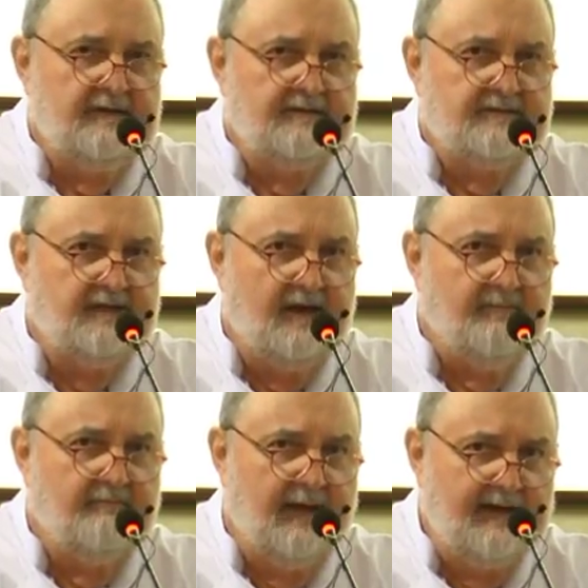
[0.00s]
So
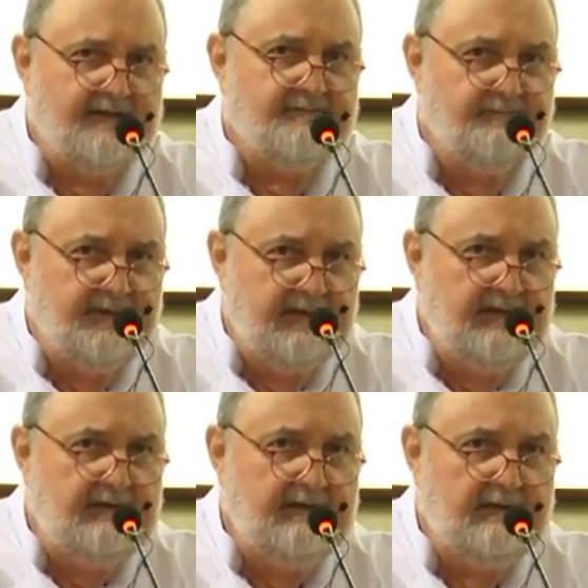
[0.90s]
that might
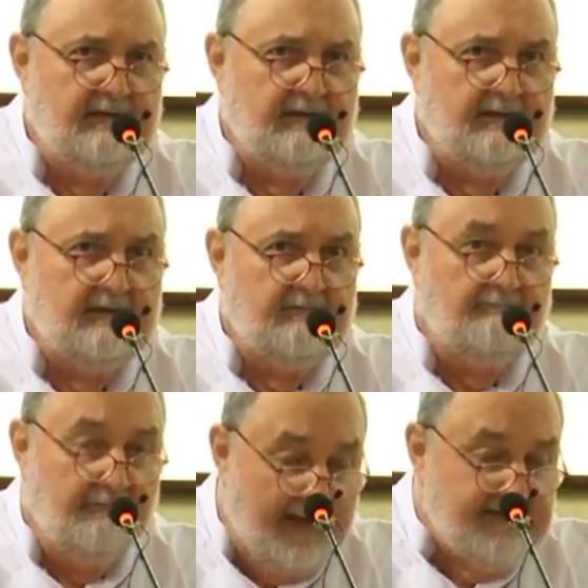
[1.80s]
be
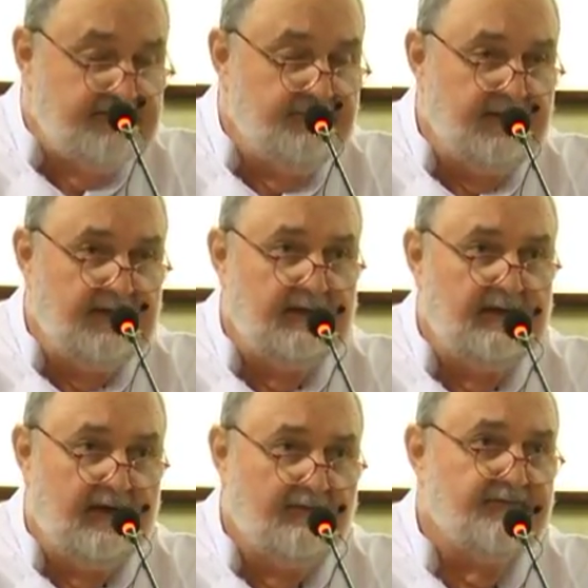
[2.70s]

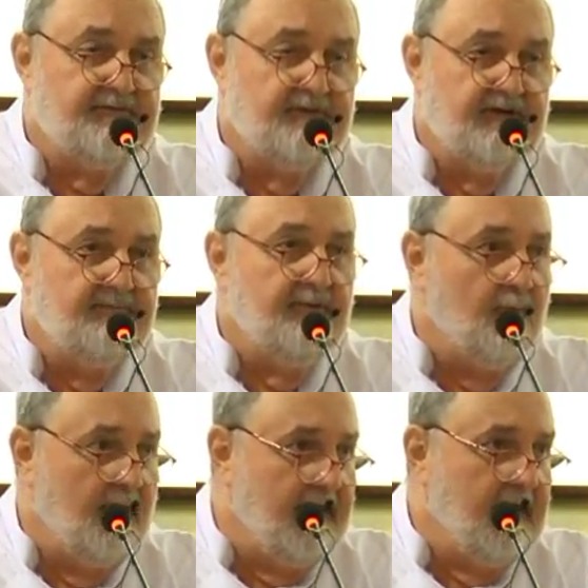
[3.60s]
enough to keep
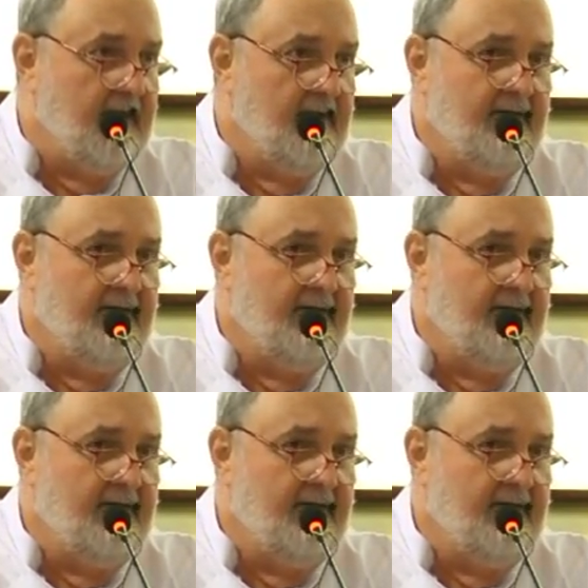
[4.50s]
away